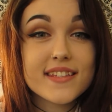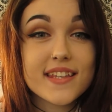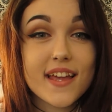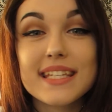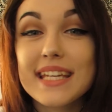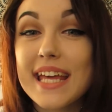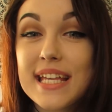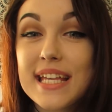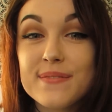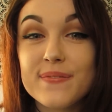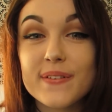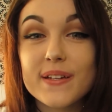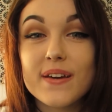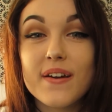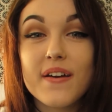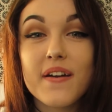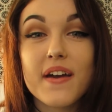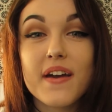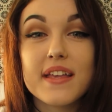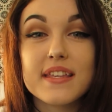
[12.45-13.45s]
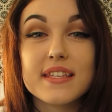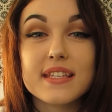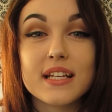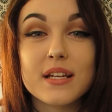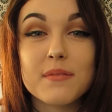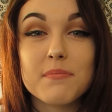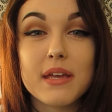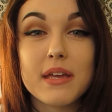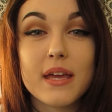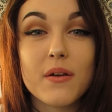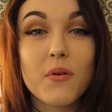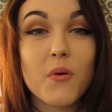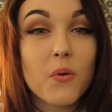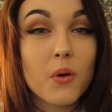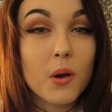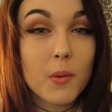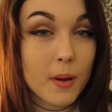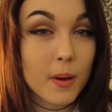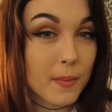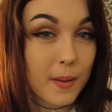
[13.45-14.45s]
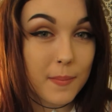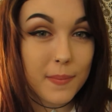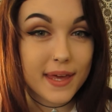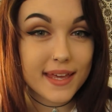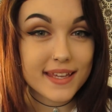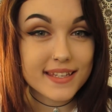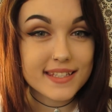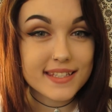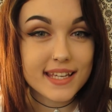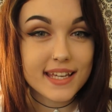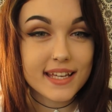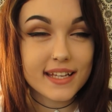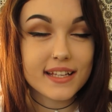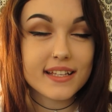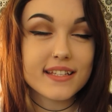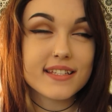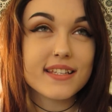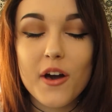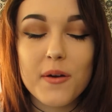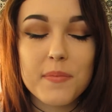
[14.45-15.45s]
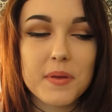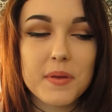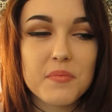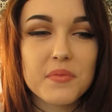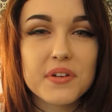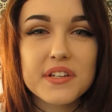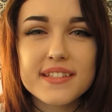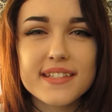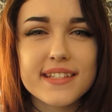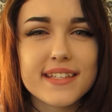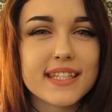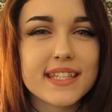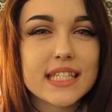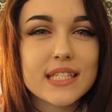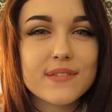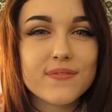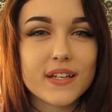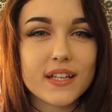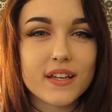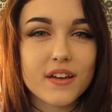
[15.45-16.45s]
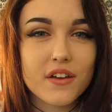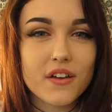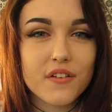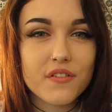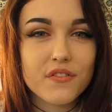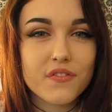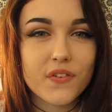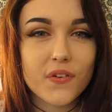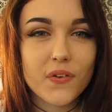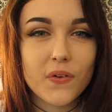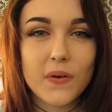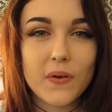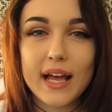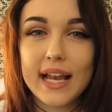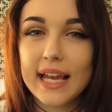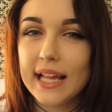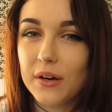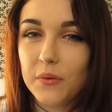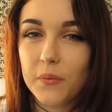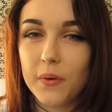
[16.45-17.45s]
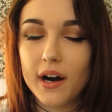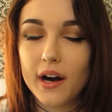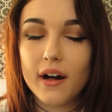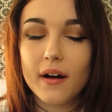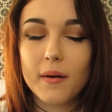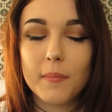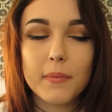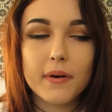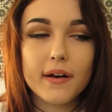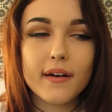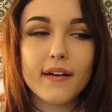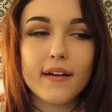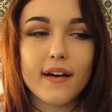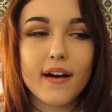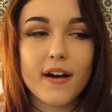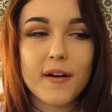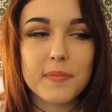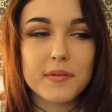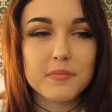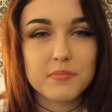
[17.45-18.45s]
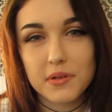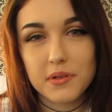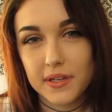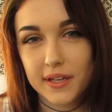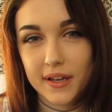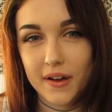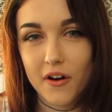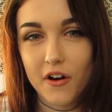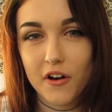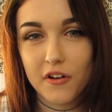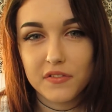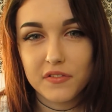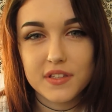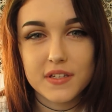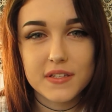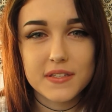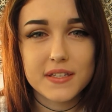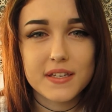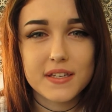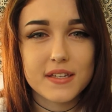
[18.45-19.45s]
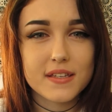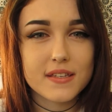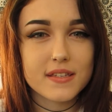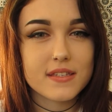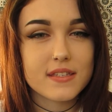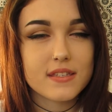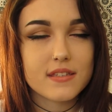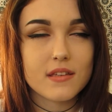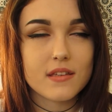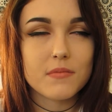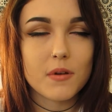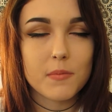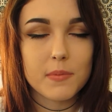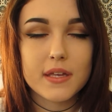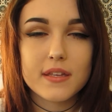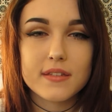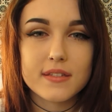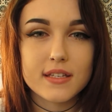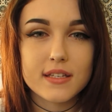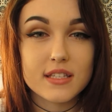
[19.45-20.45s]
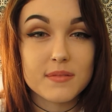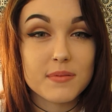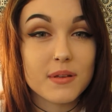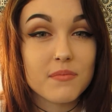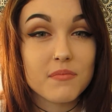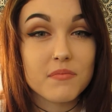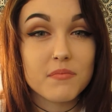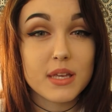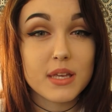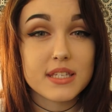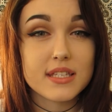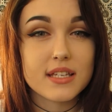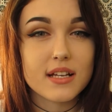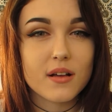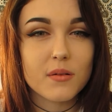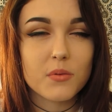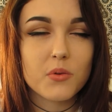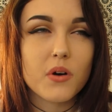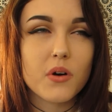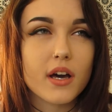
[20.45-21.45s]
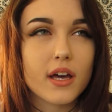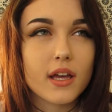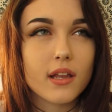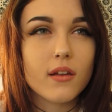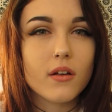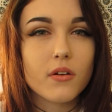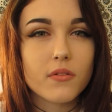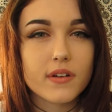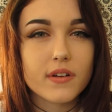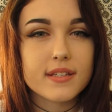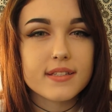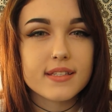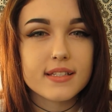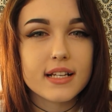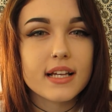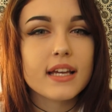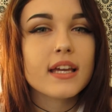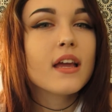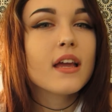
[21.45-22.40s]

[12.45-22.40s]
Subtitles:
Today's video is going to be all about my piercings. I've been wanting to do this video for a little while, but I've been putting it off just because some of my piercings have been messing up quite a lot recently.